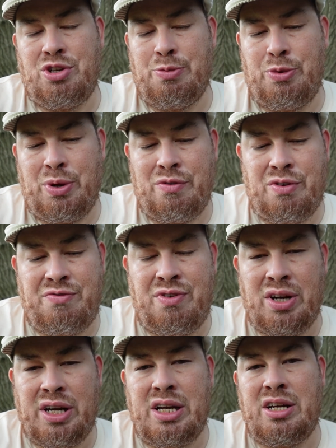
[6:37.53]
You can put whatever
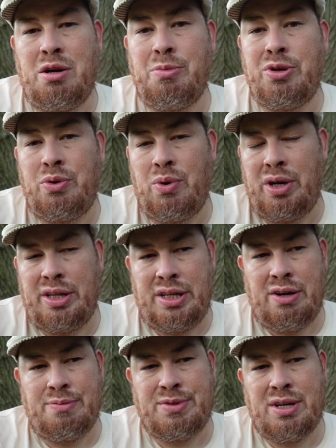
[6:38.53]
funky number you want in
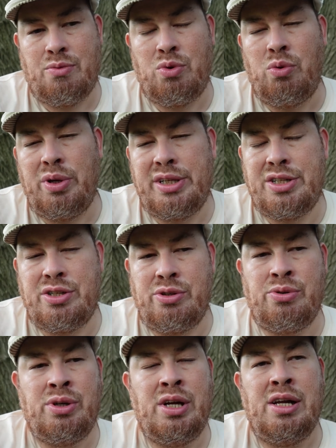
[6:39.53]
there. I'm just going to roll one D
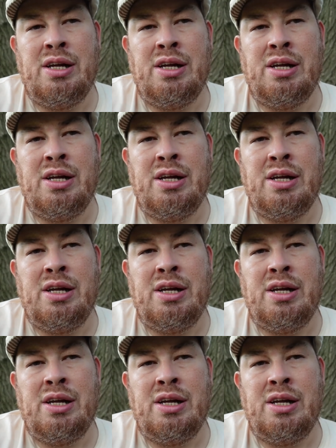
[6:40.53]
two.